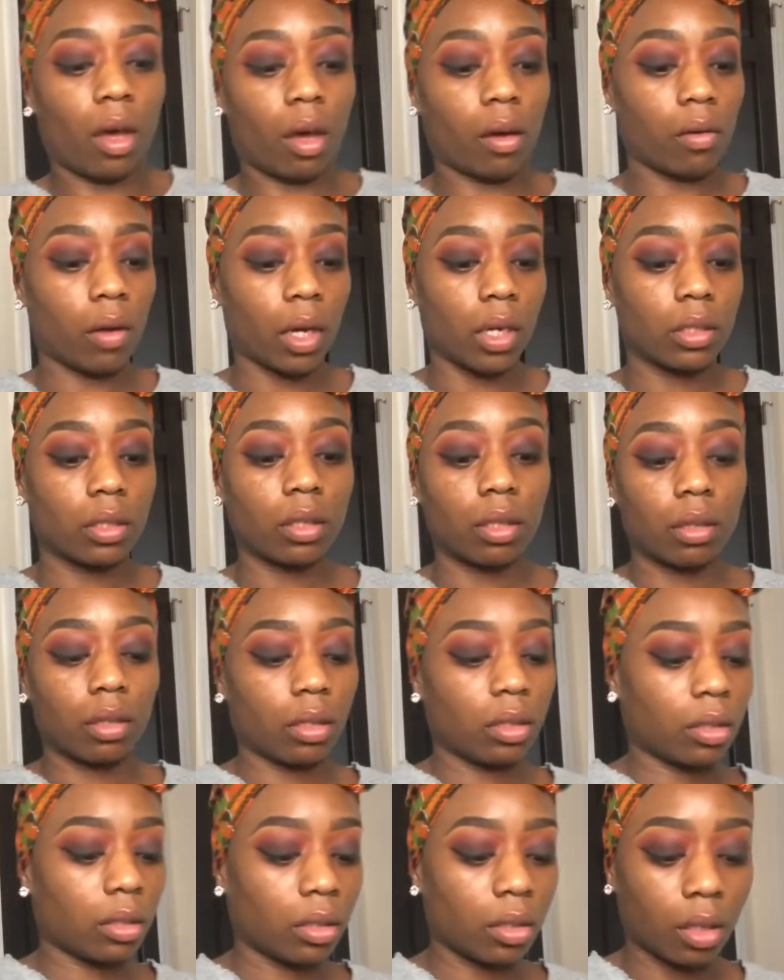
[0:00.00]
Alright, so
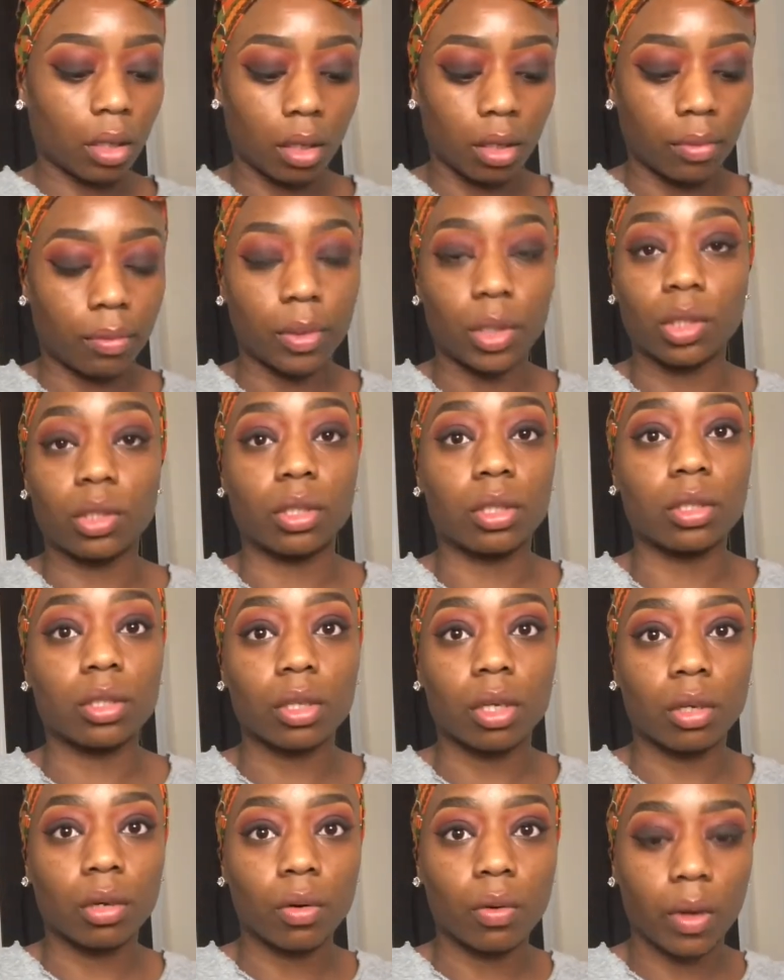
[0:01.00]
this is going to be
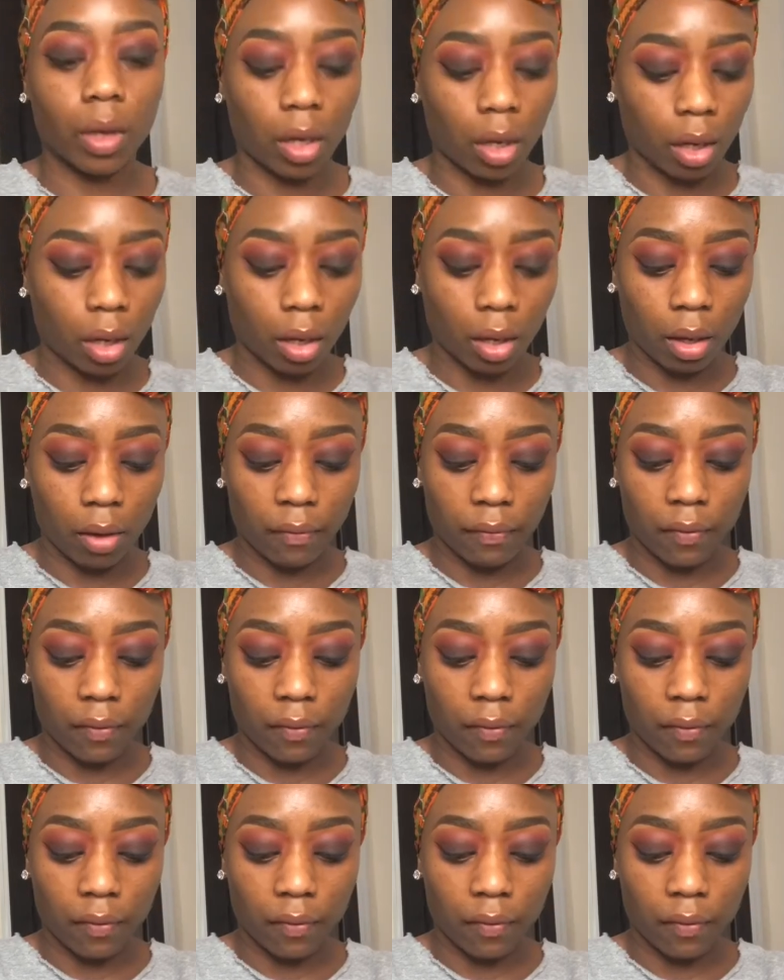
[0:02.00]
just a quick